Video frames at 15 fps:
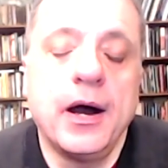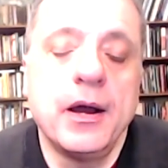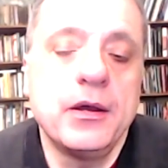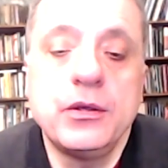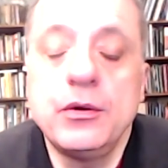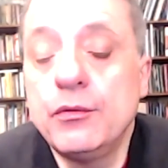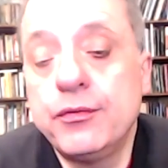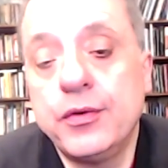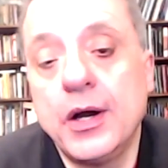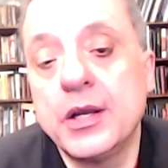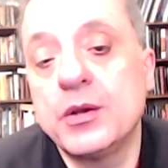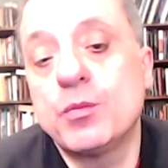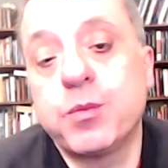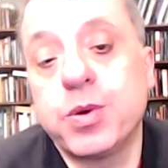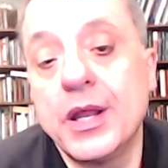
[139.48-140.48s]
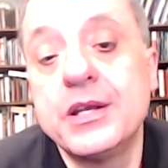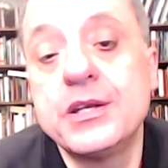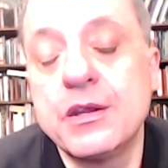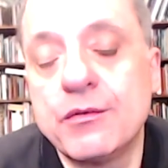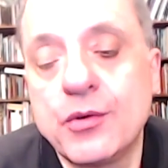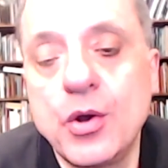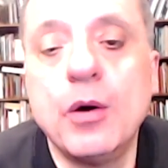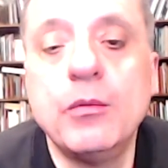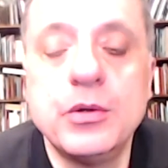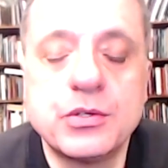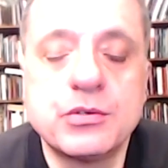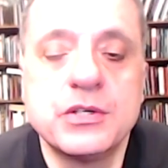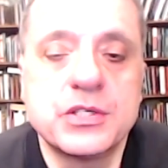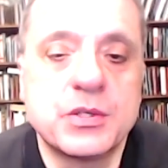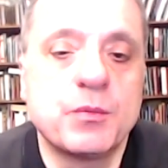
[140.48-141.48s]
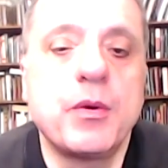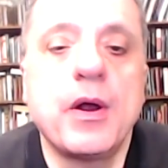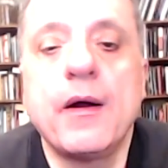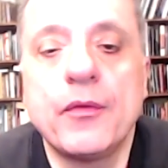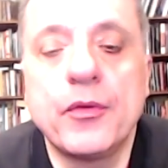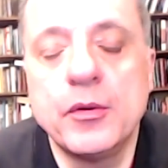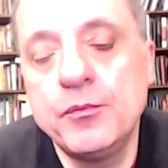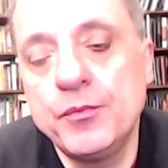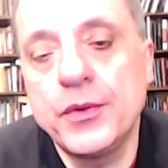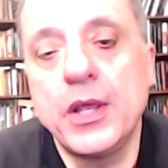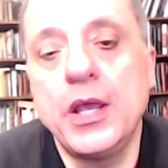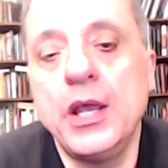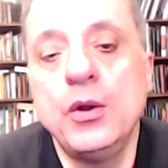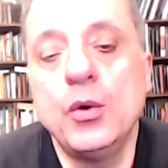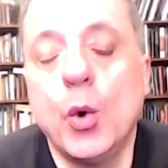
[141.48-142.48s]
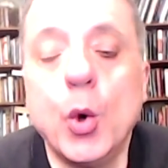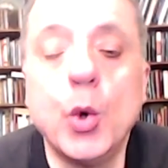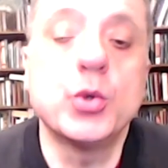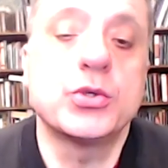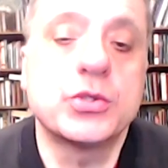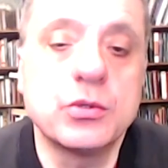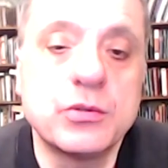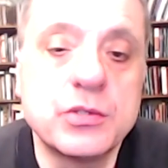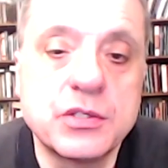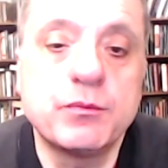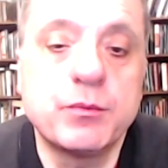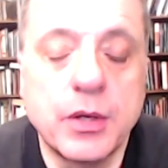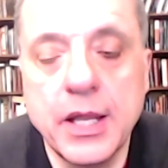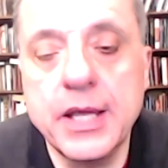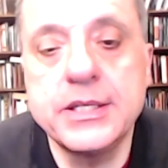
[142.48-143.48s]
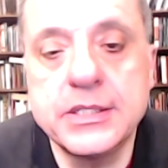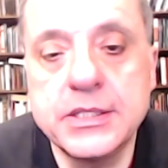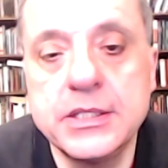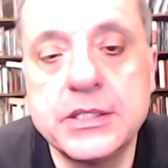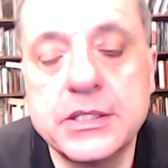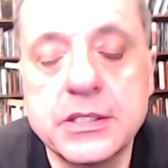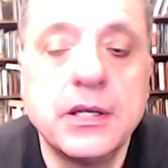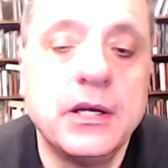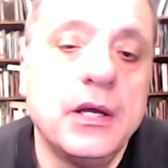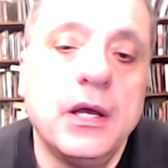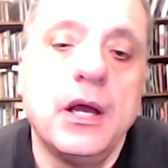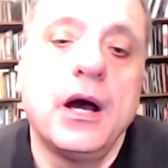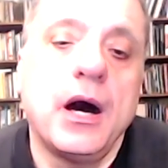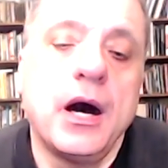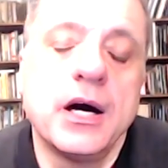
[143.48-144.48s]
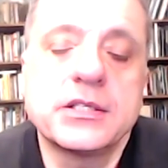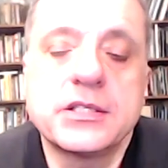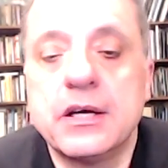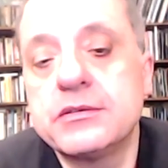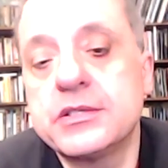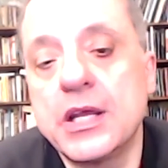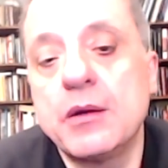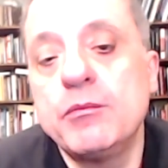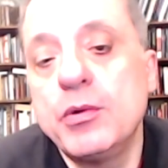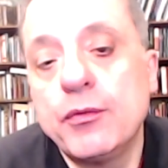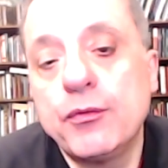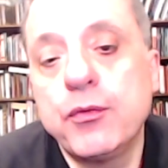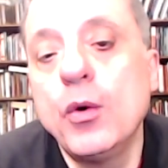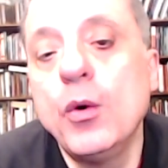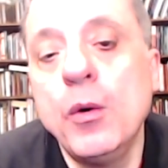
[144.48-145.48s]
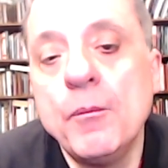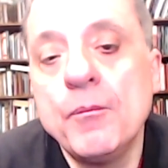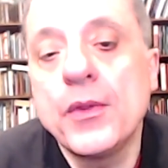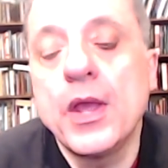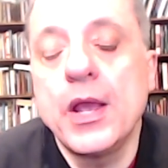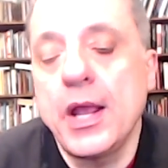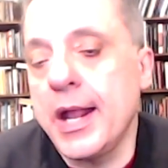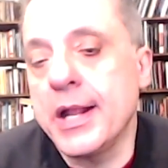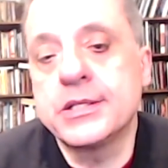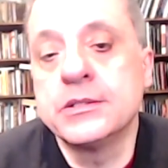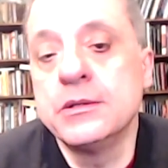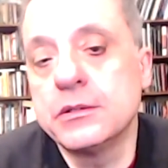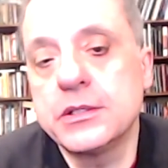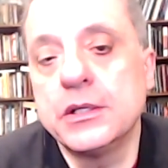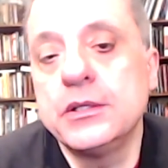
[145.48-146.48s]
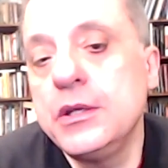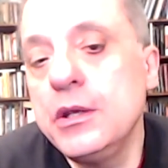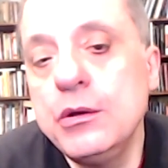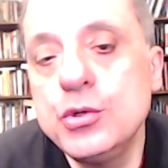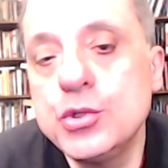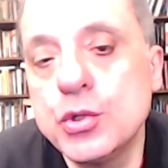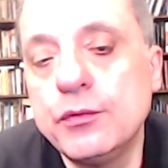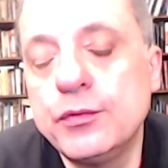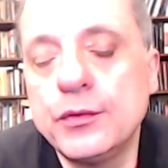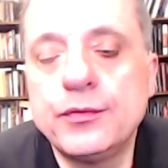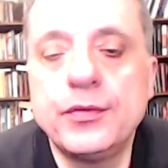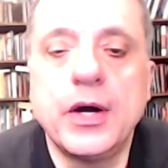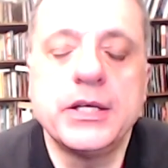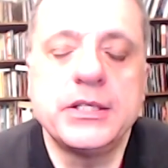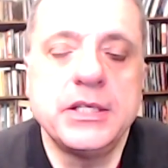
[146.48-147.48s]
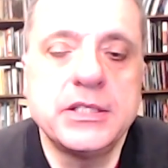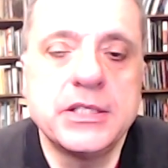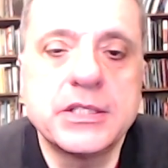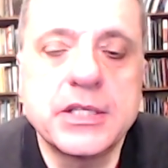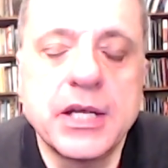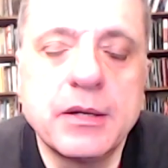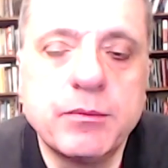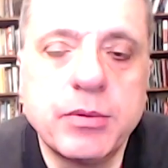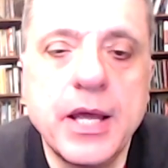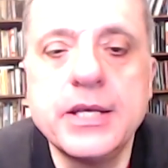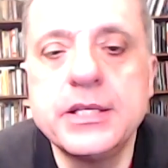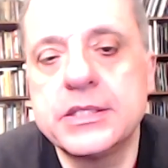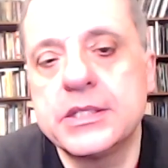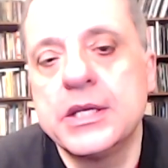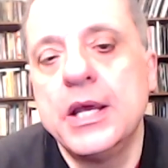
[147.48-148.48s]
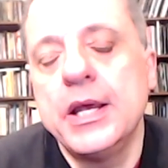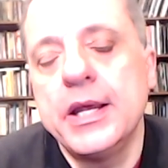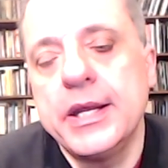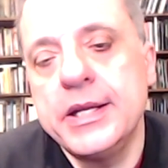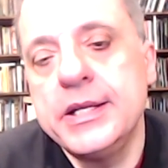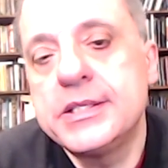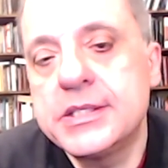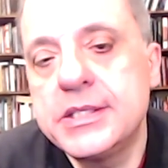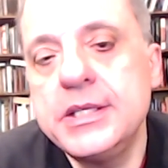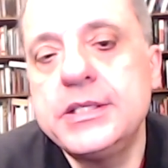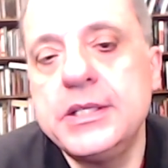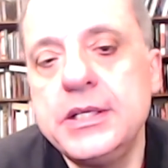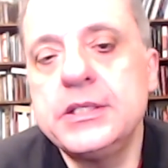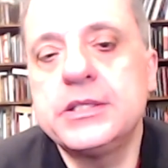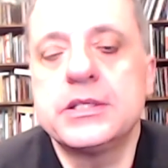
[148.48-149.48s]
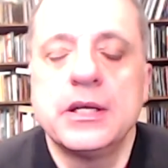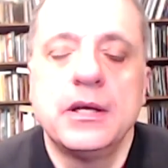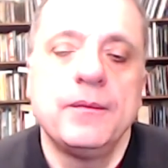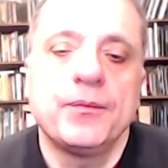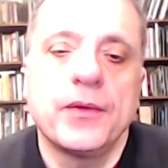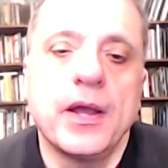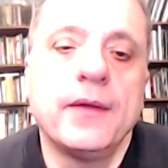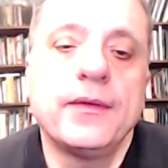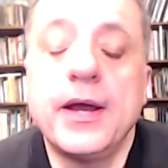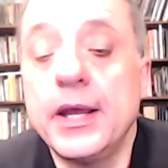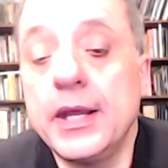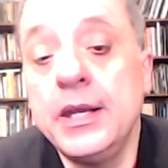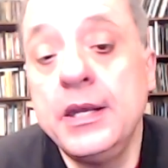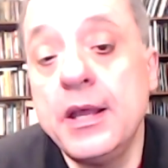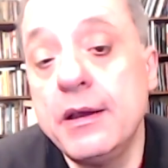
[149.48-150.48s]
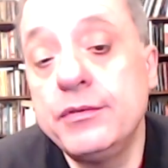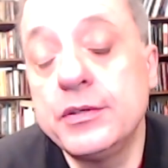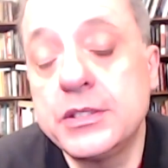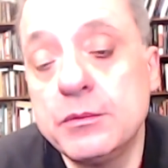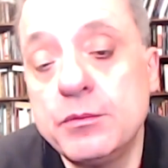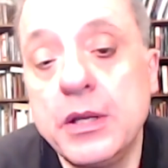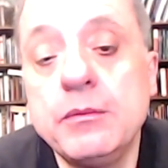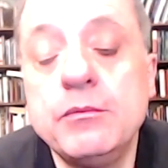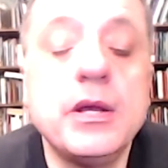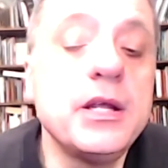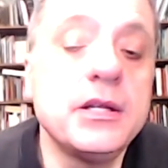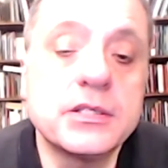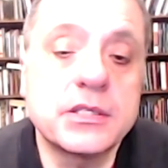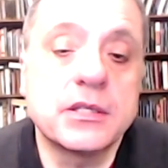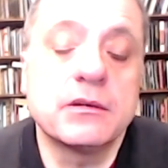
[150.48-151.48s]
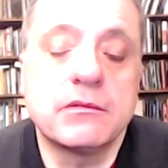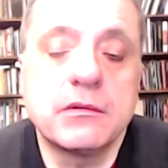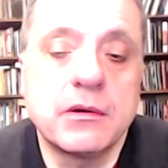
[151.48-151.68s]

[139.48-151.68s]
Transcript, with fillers: You'll find plenty of commentaries about them in all sorts of places. As I've said before, it's not unusual for fighting to take place in cities, and that inevitably means that